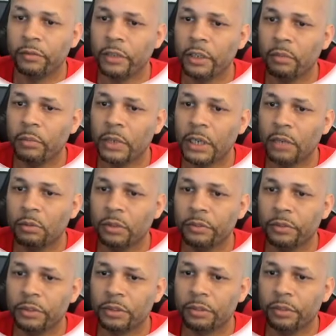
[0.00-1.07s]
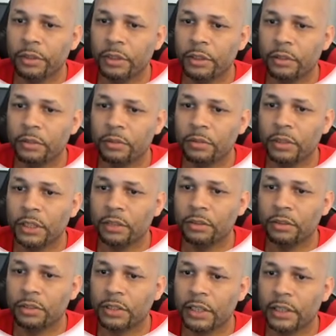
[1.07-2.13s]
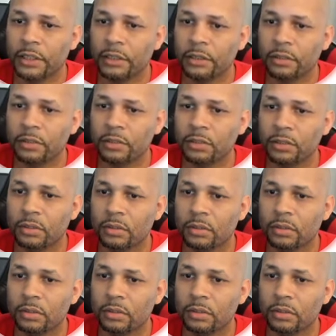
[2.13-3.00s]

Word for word: very bottom of your screen, you got your settings,